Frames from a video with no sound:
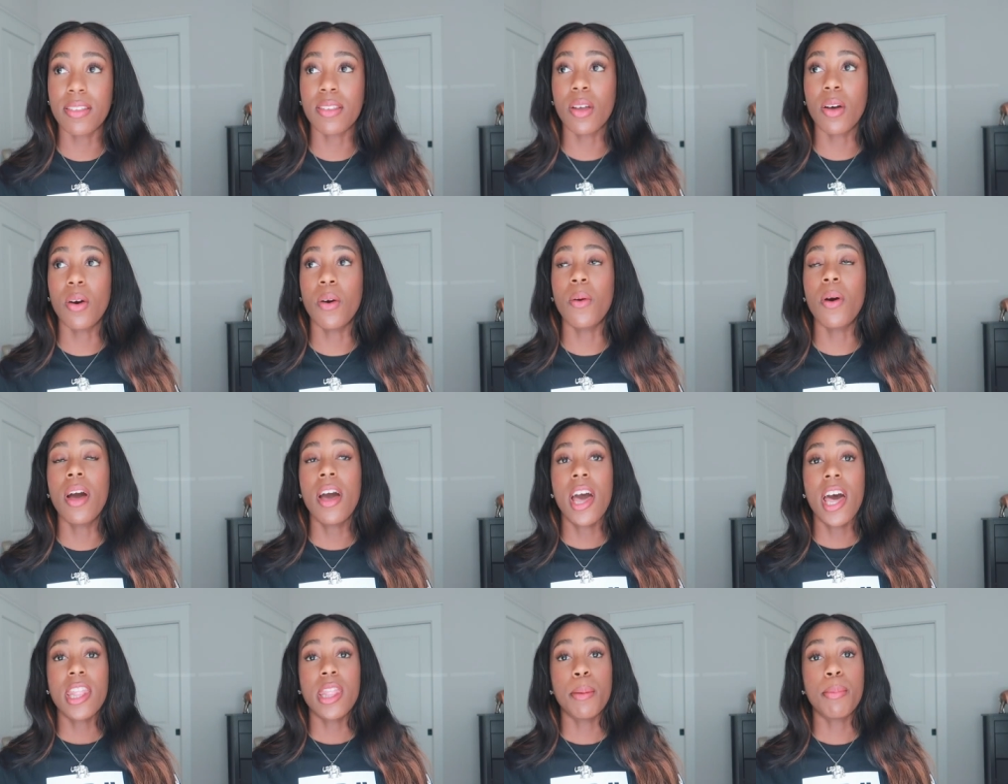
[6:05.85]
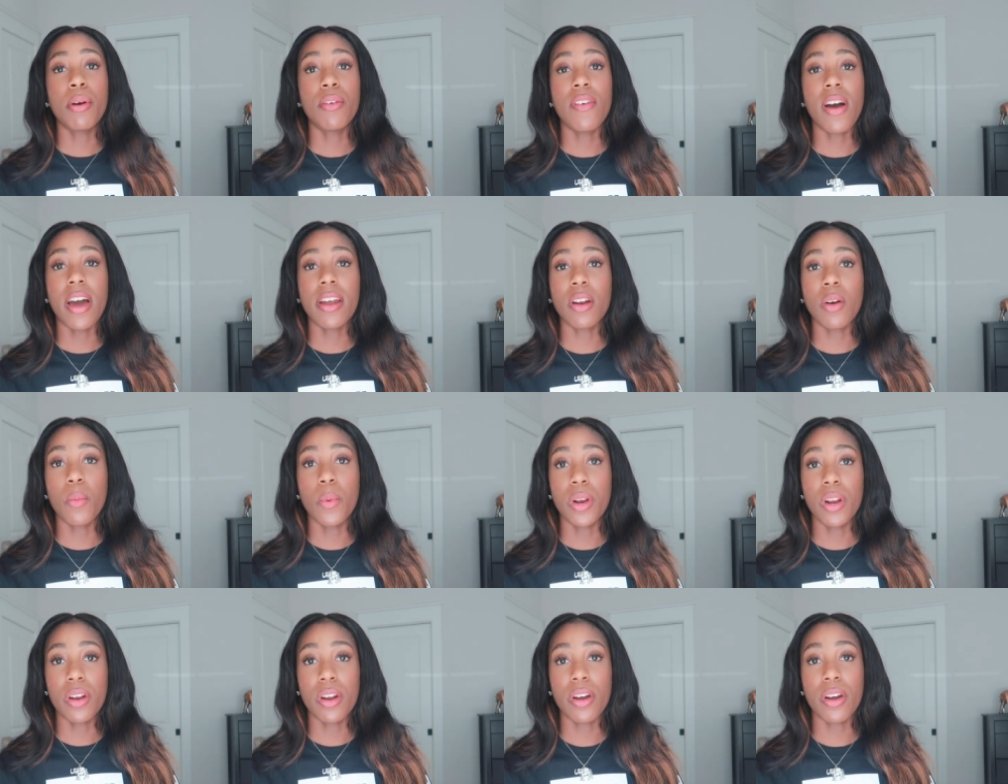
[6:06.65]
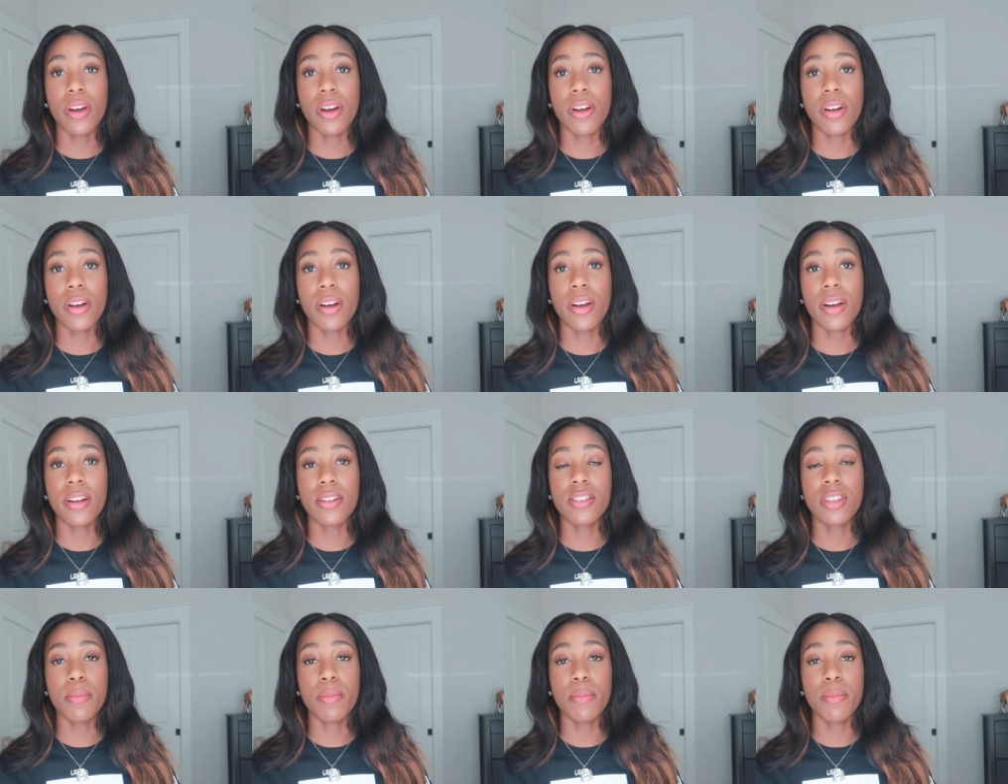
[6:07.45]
So the provider wanted her